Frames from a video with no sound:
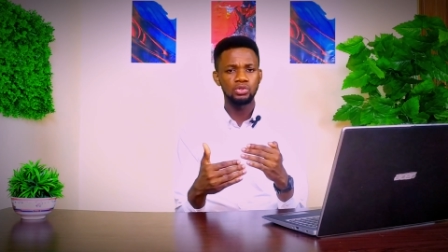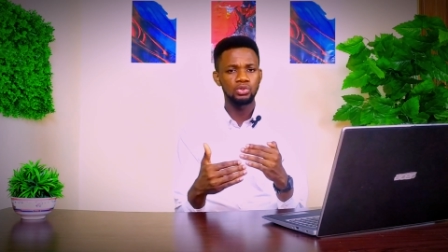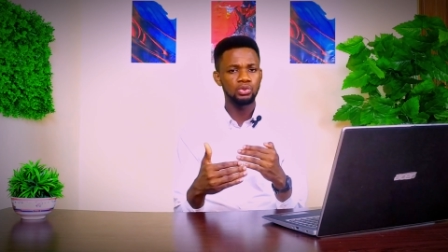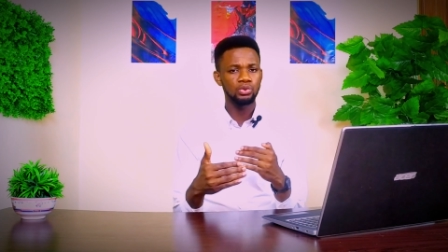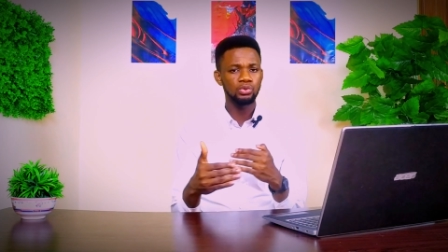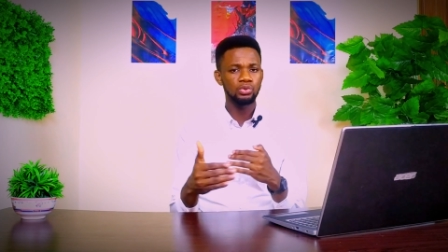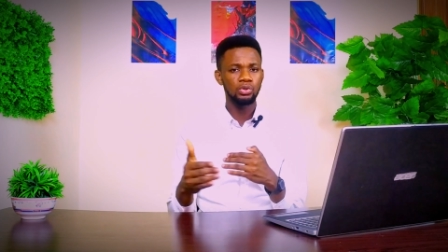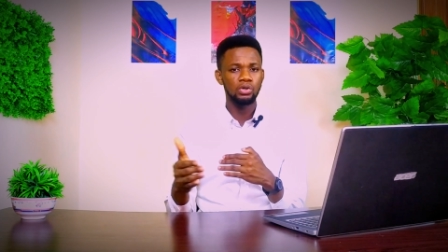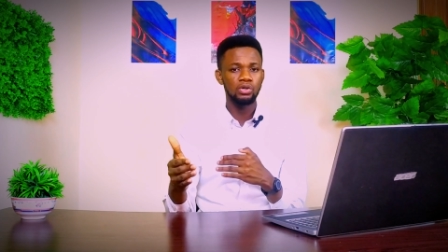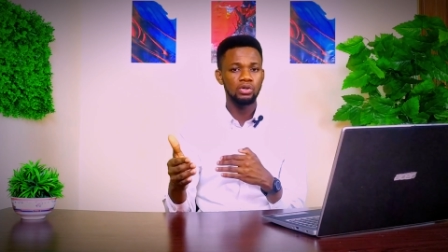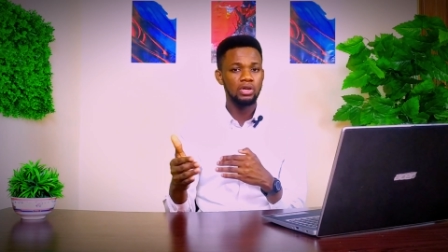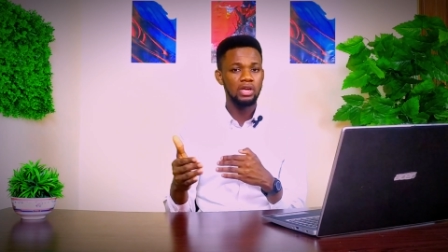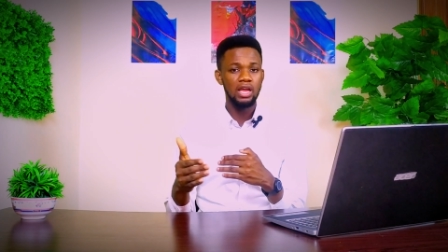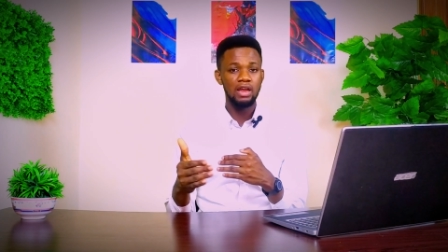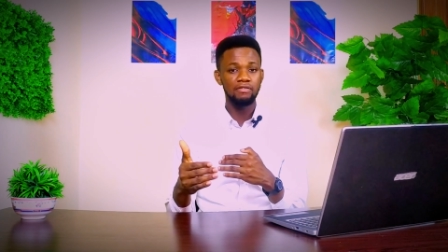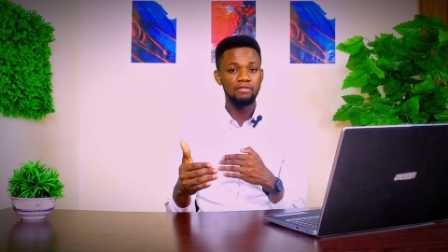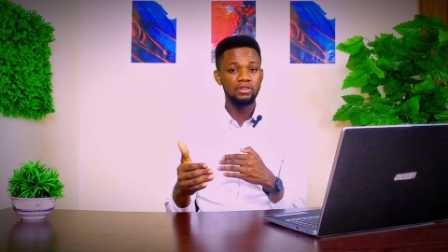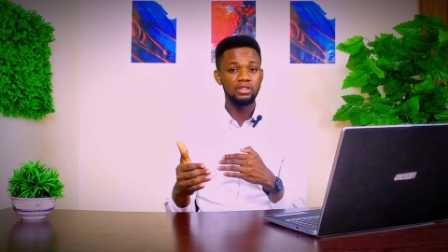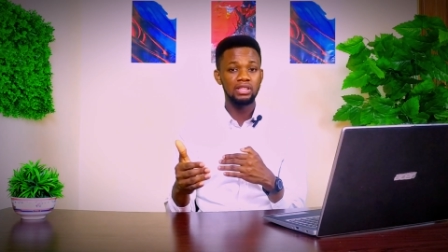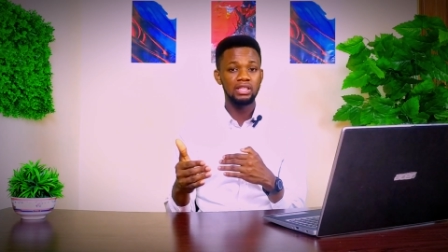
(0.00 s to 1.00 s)
do
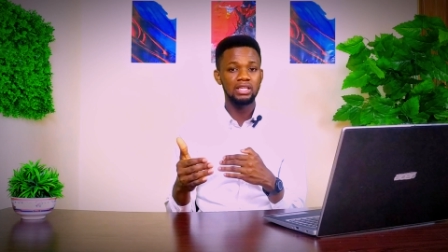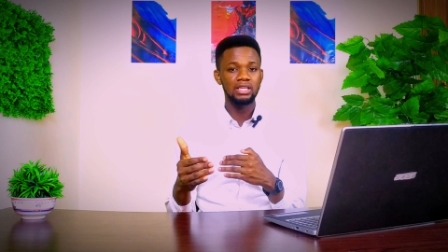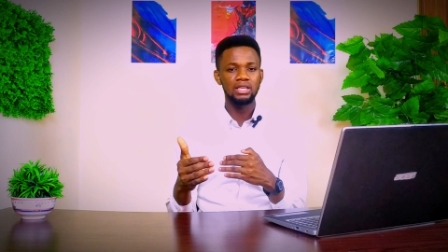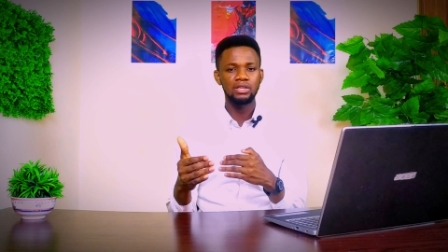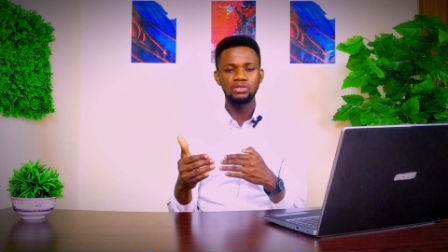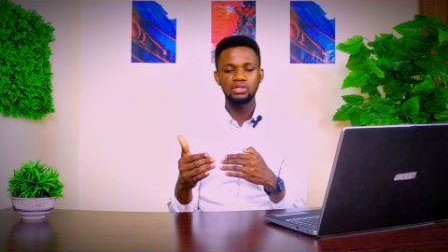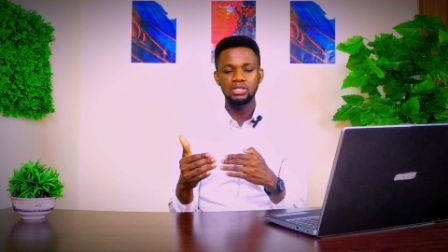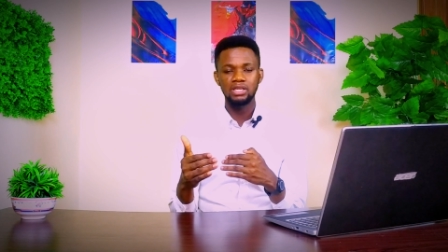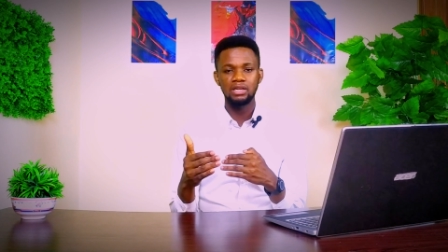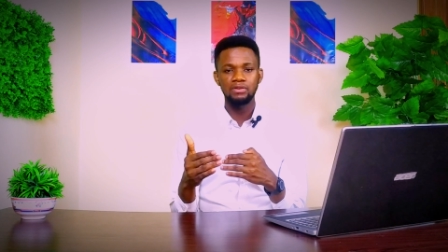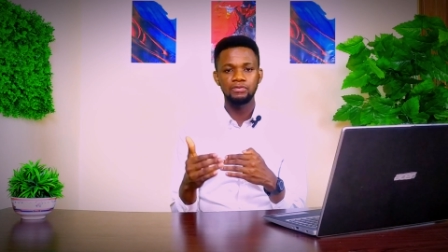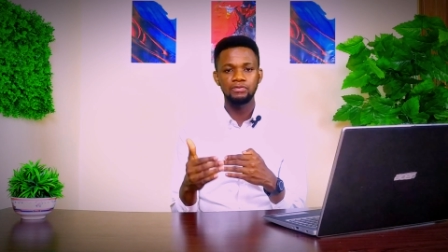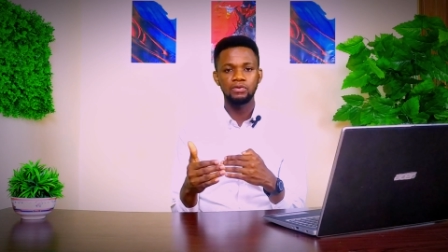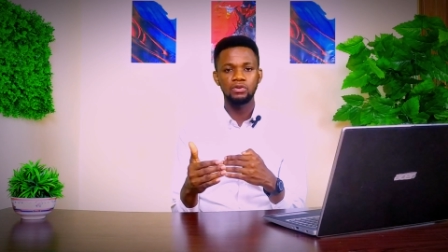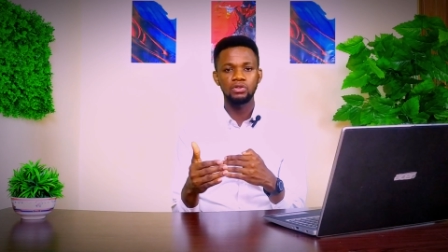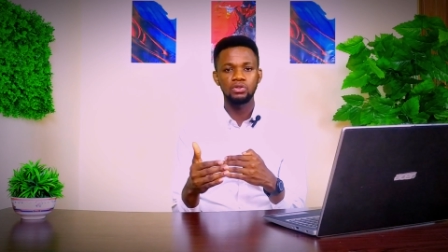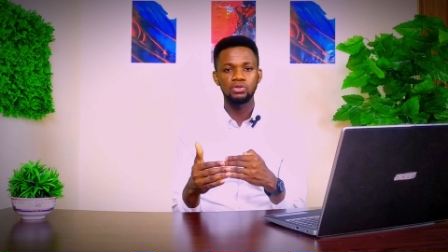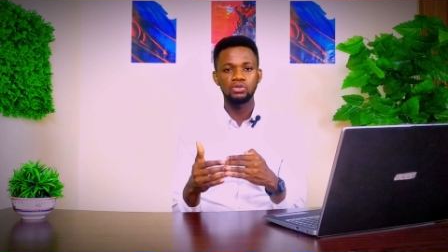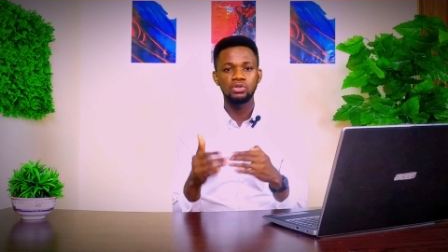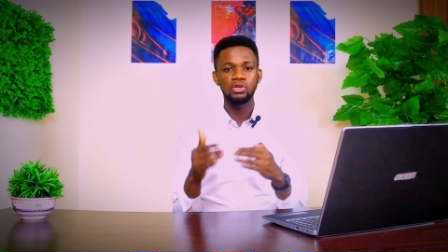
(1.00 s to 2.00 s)
everything else that
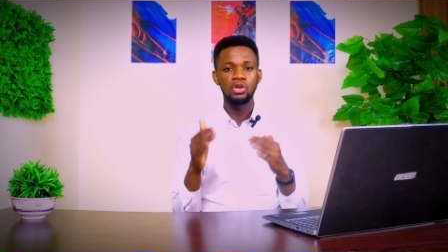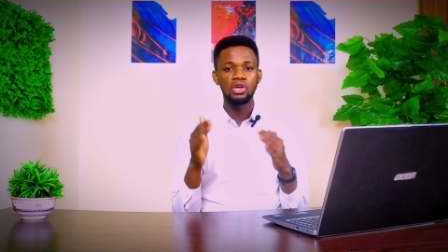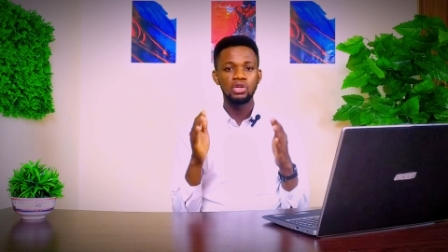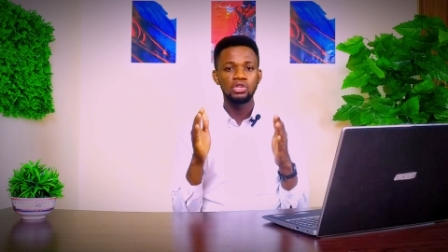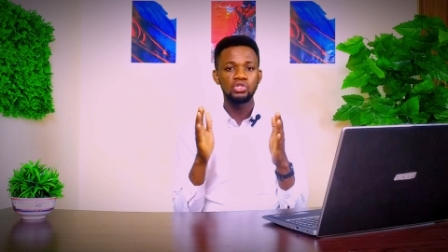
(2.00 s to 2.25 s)
follows.